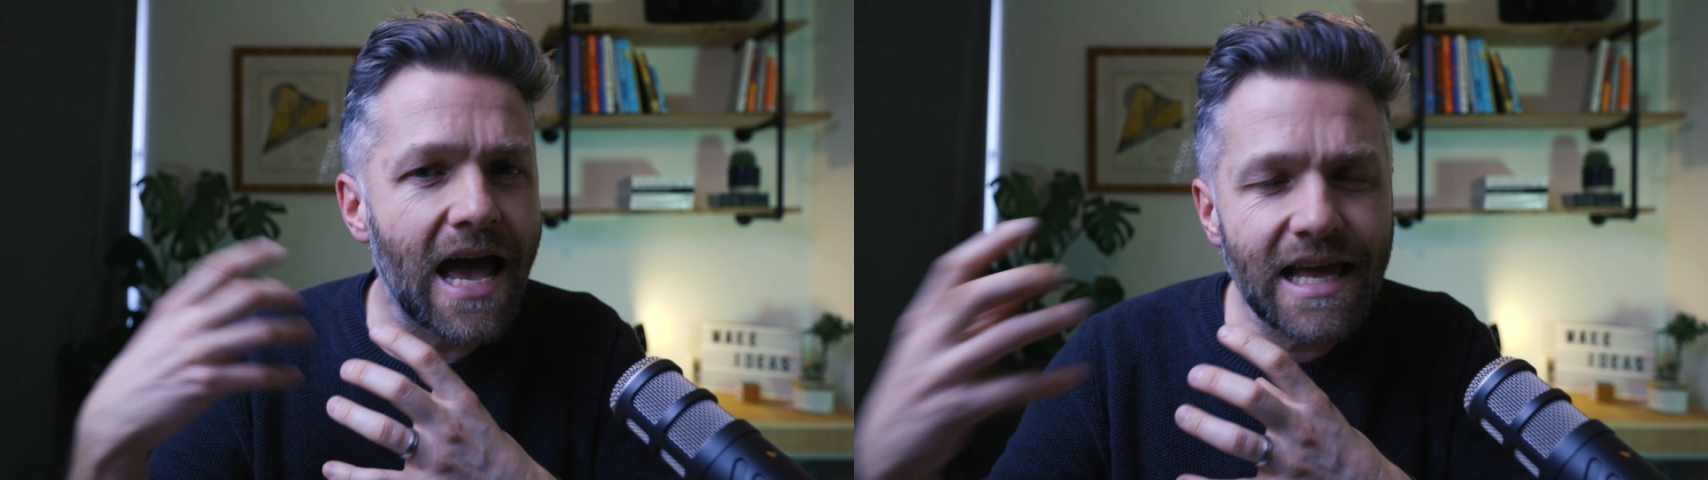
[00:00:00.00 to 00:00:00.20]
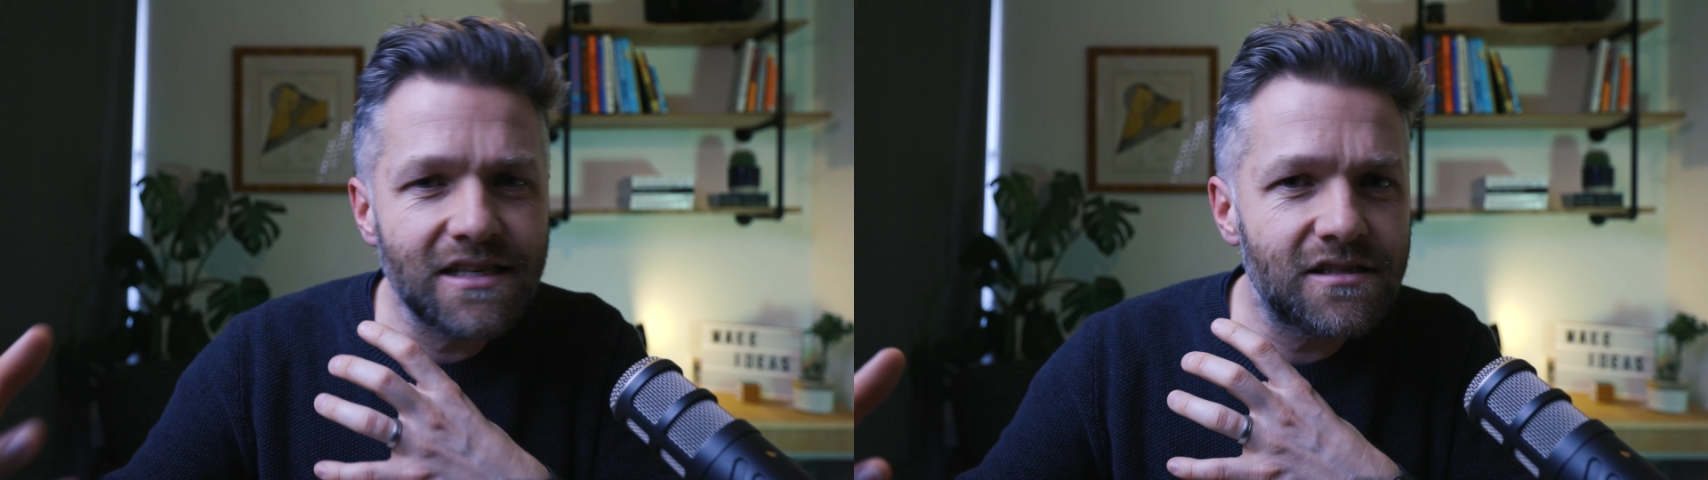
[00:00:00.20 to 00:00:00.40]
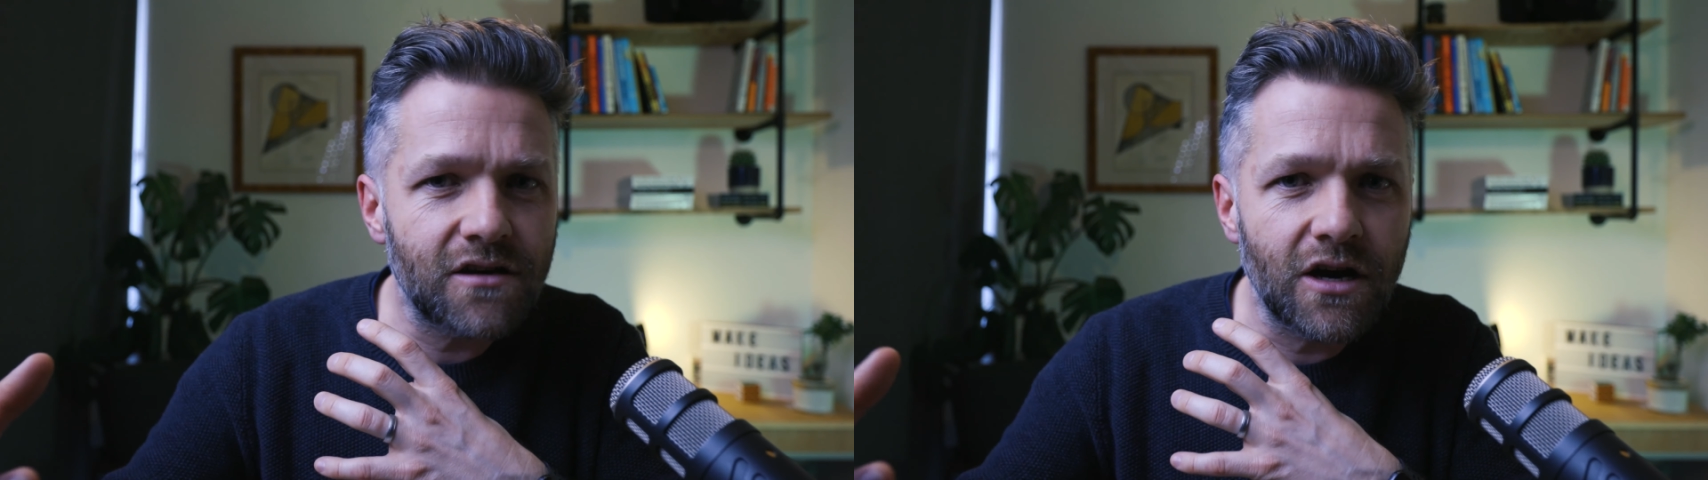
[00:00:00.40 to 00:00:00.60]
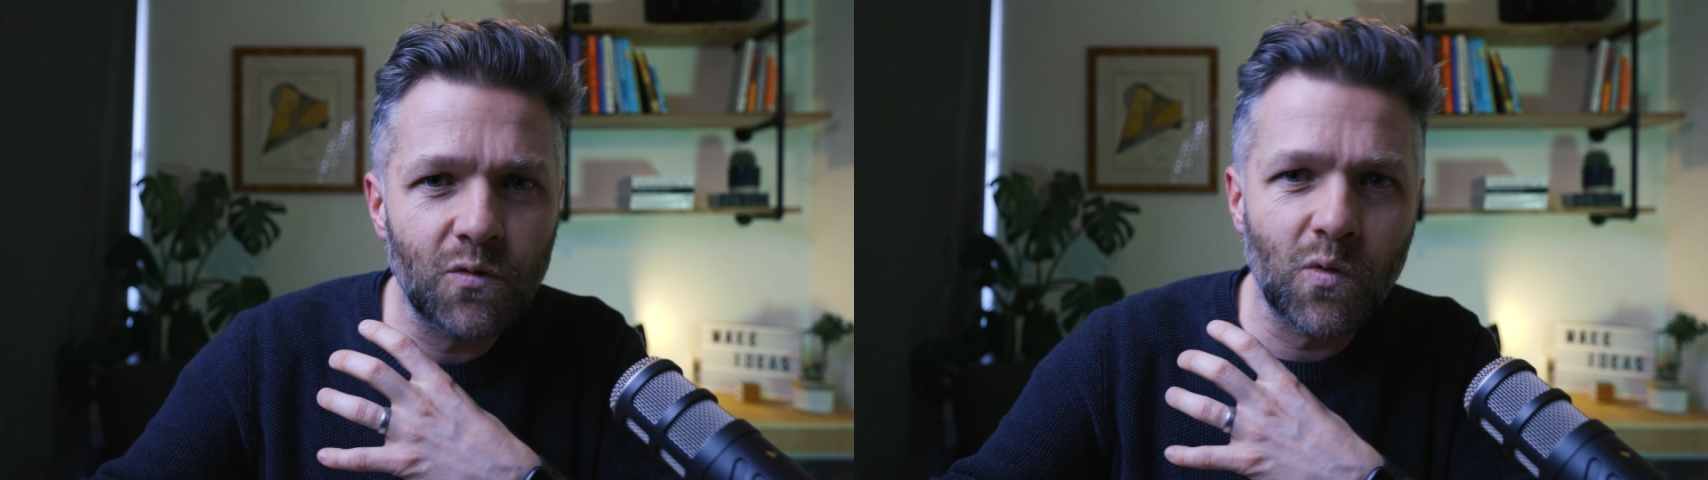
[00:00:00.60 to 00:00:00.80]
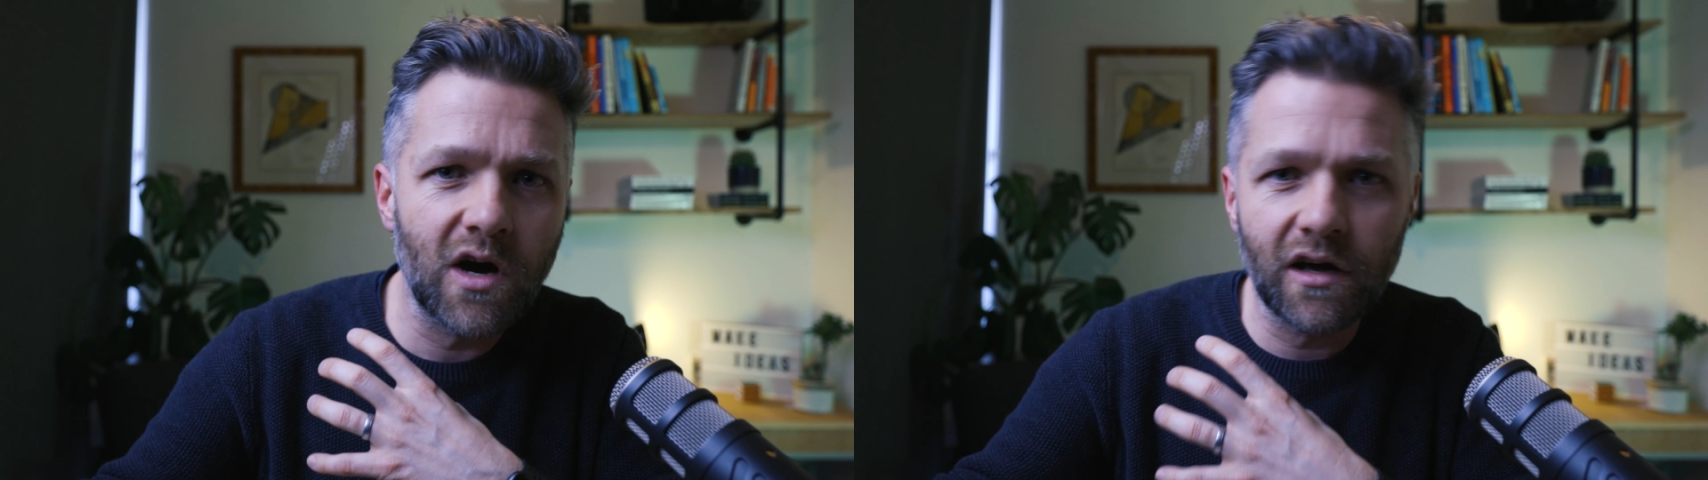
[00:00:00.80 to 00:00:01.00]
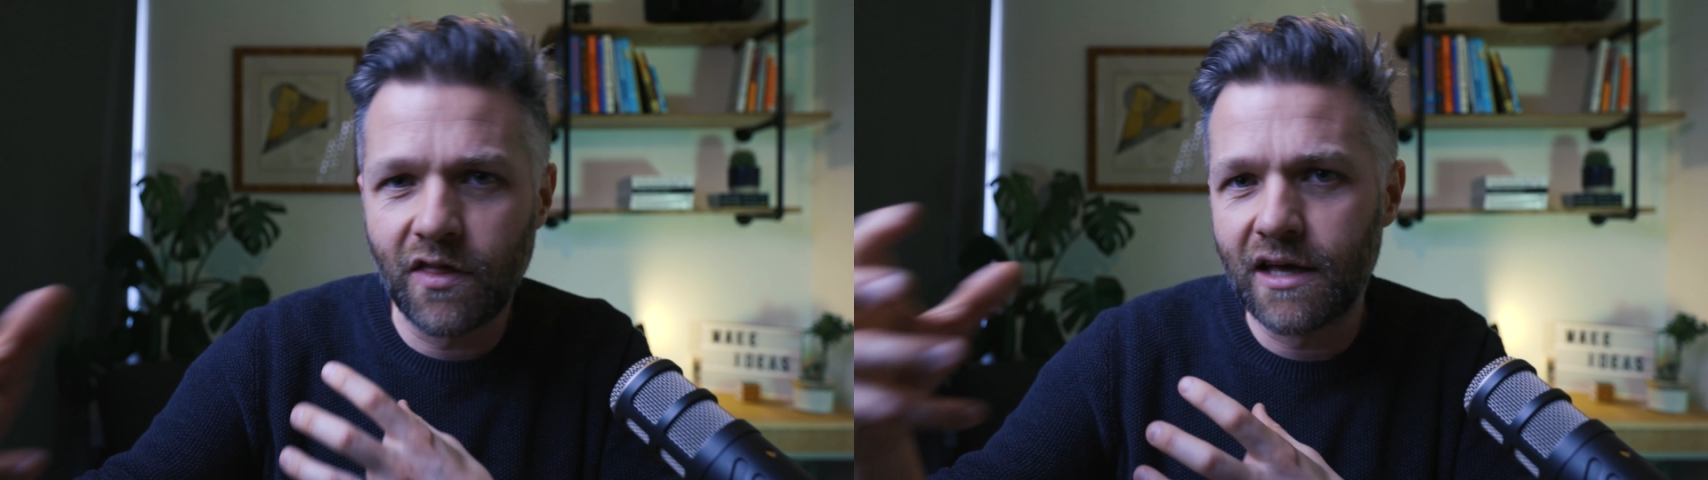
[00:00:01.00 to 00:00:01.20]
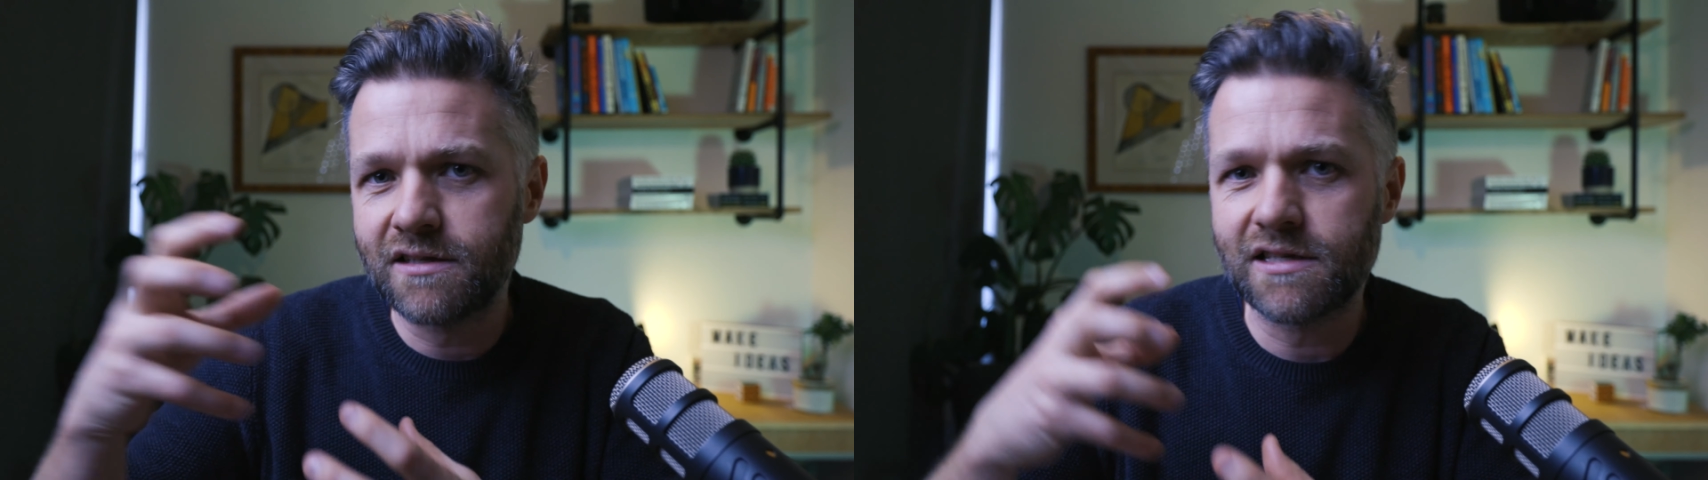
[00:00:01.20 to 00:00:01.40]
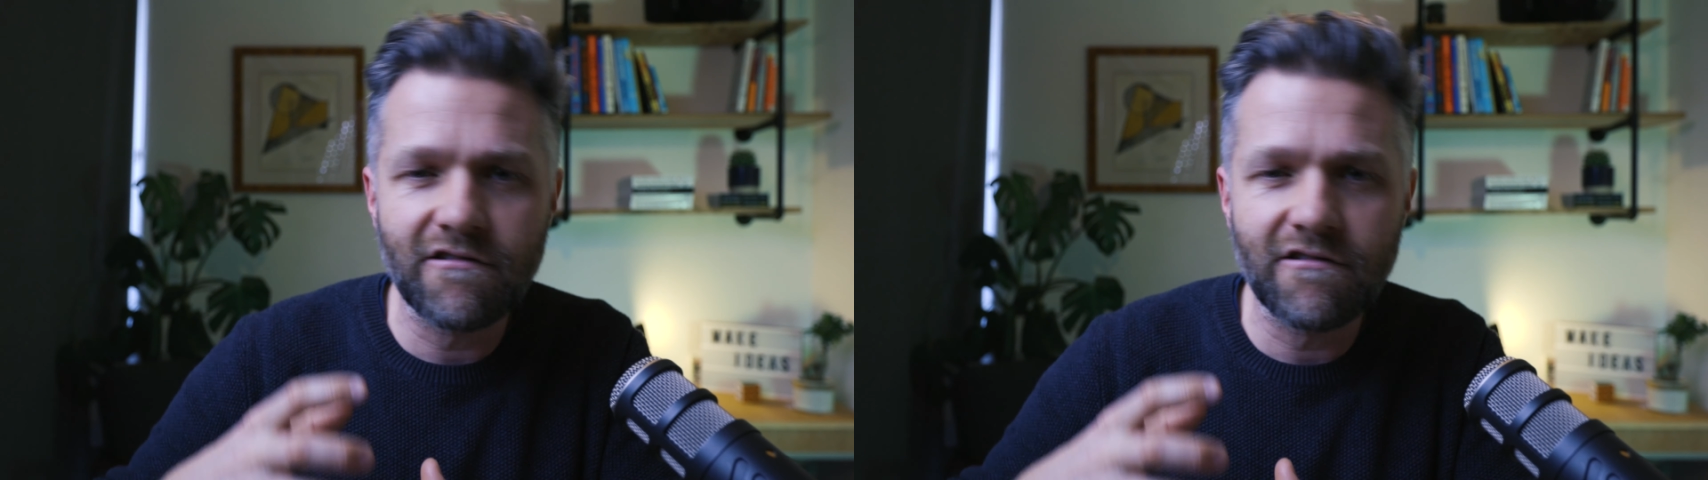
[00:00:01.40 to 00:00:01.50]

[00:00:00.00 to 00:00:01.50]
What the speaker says: inside work things,